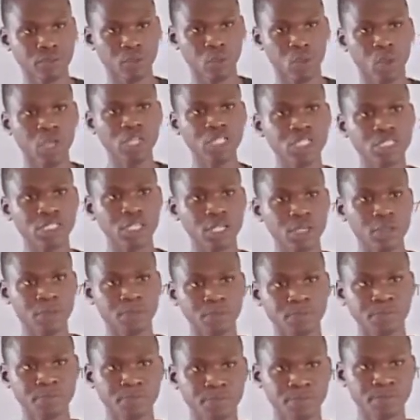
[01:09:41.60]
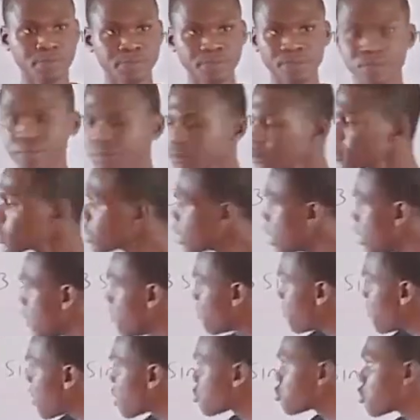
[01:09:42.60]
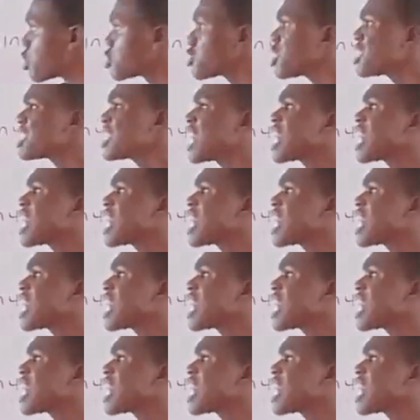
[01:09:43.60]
What do you say? The first one, just